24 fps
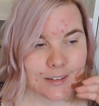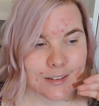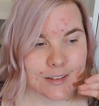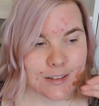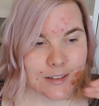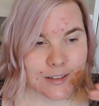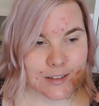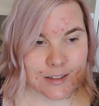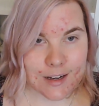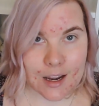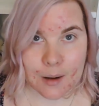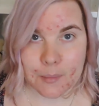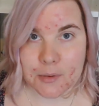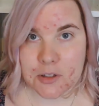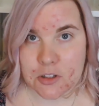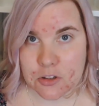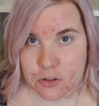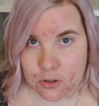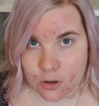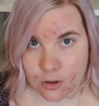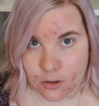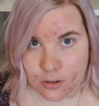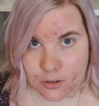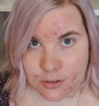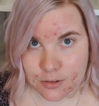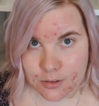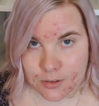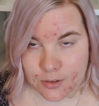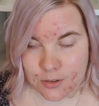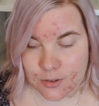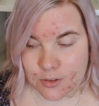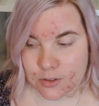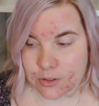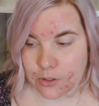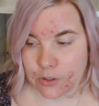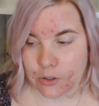numb and shocked.
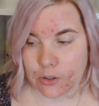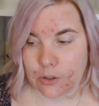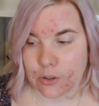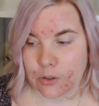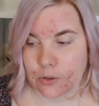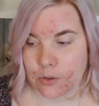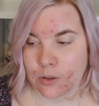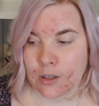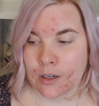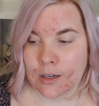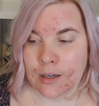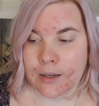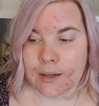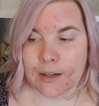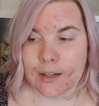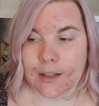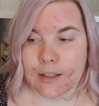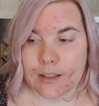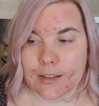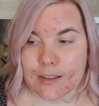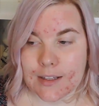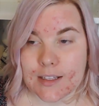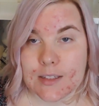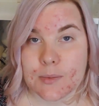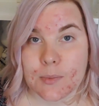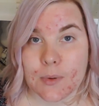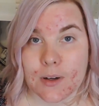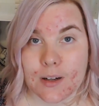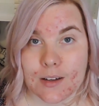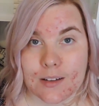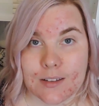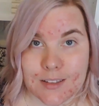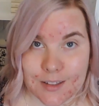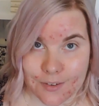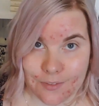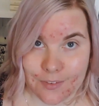So this
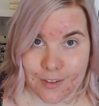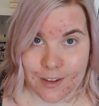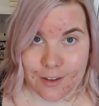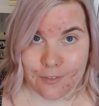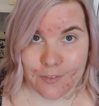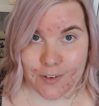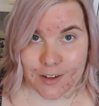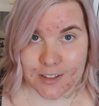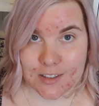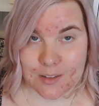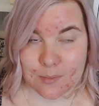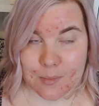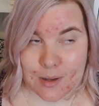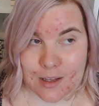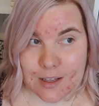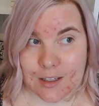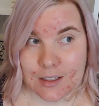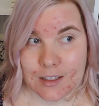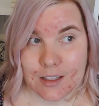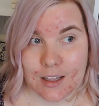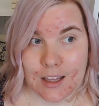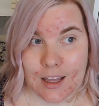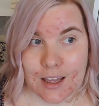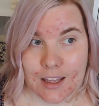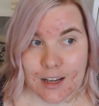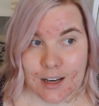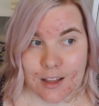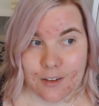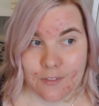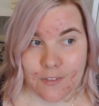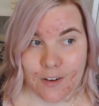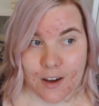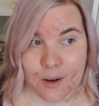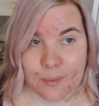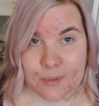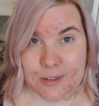one definitely affected me, and
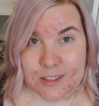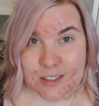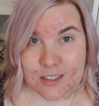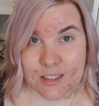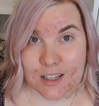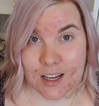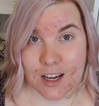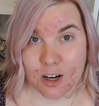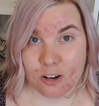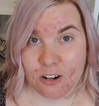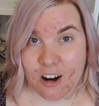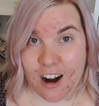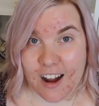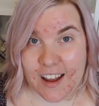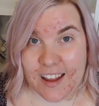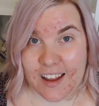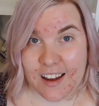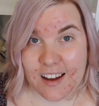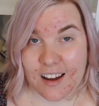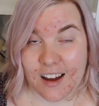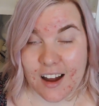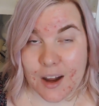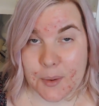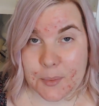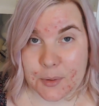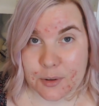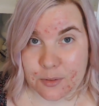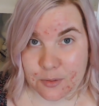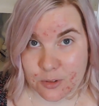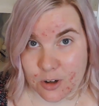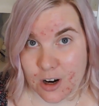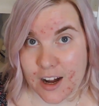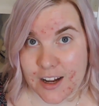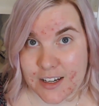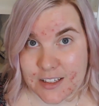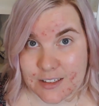if I was a crier, I would have
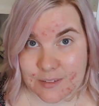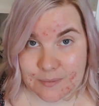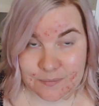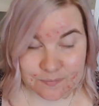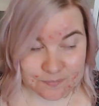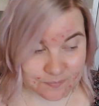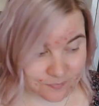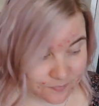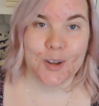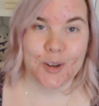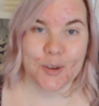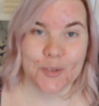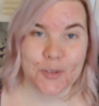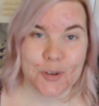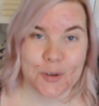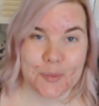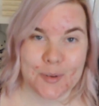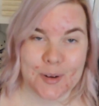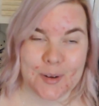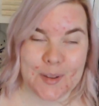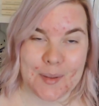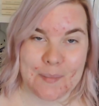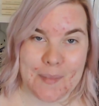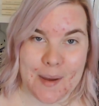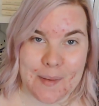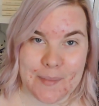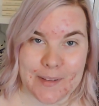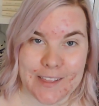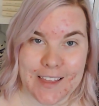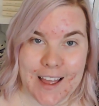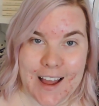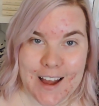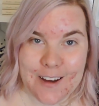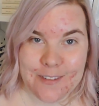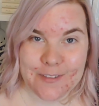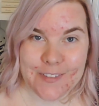cried. For a book that made me
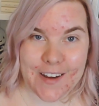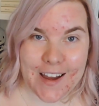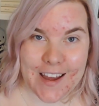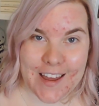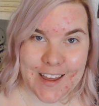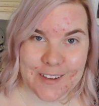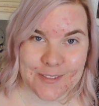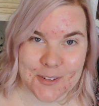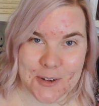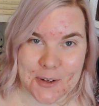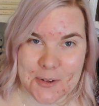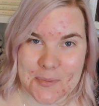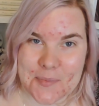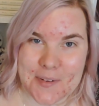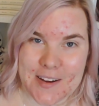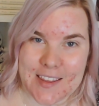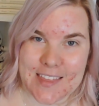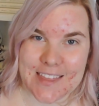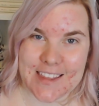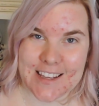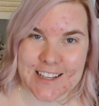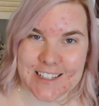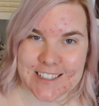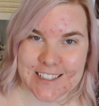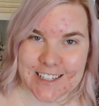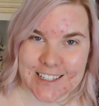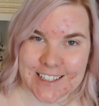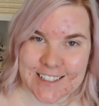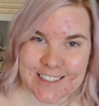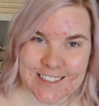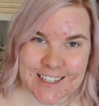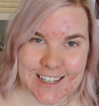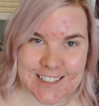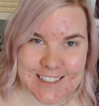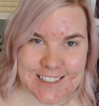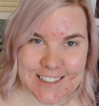laugh, I have gone with The
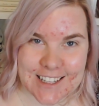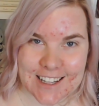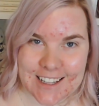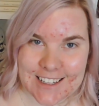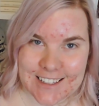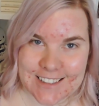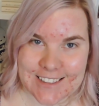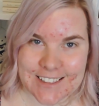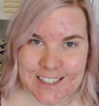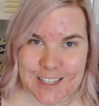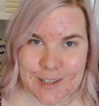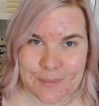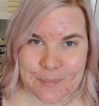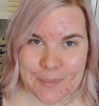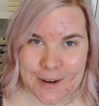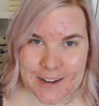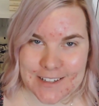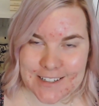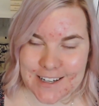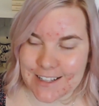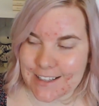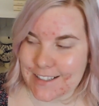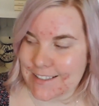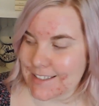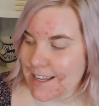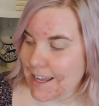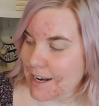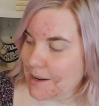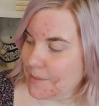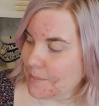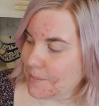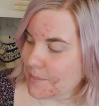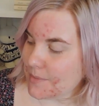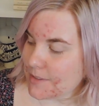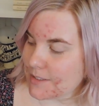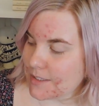Hitchhiker's Guide to the Galaxy by Douglas
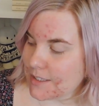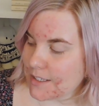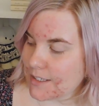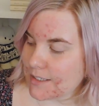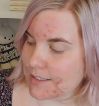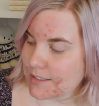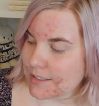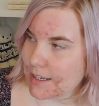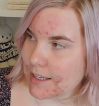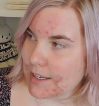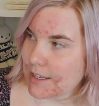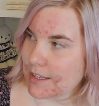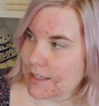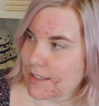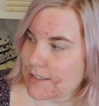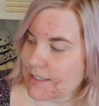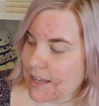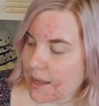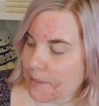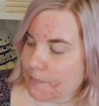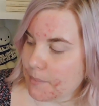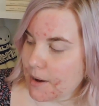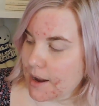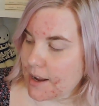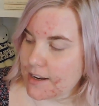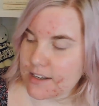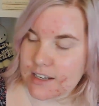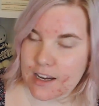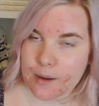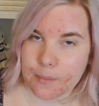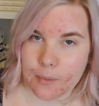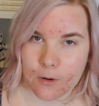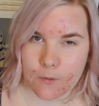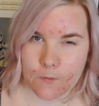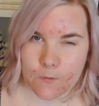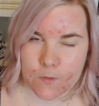Adams. This is a
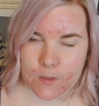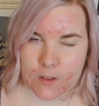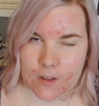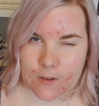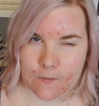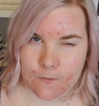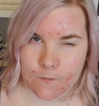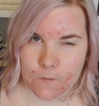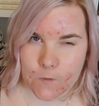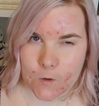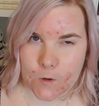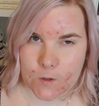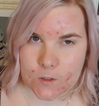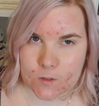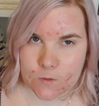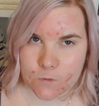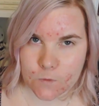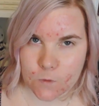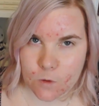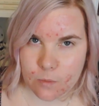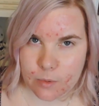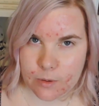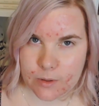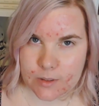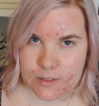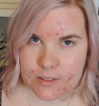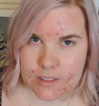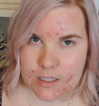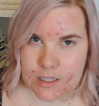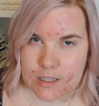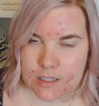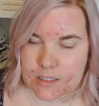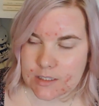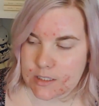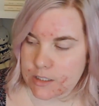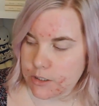bind-up of the first 4 books
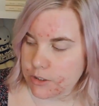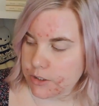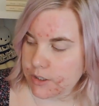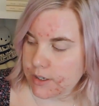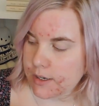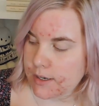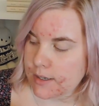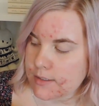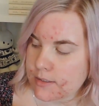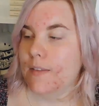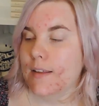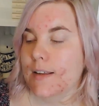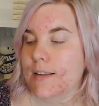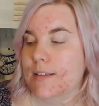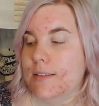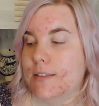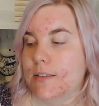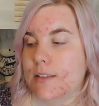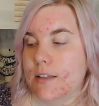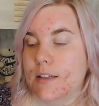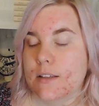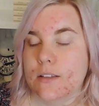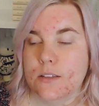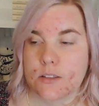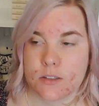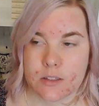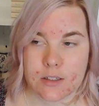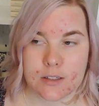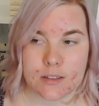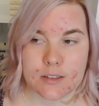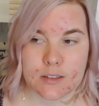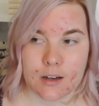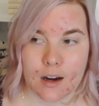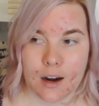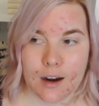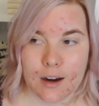in the series. This is
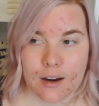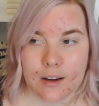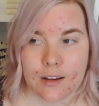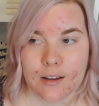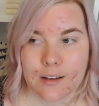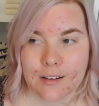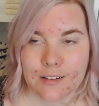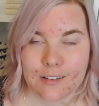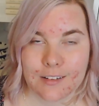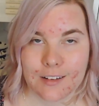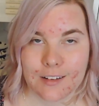just, I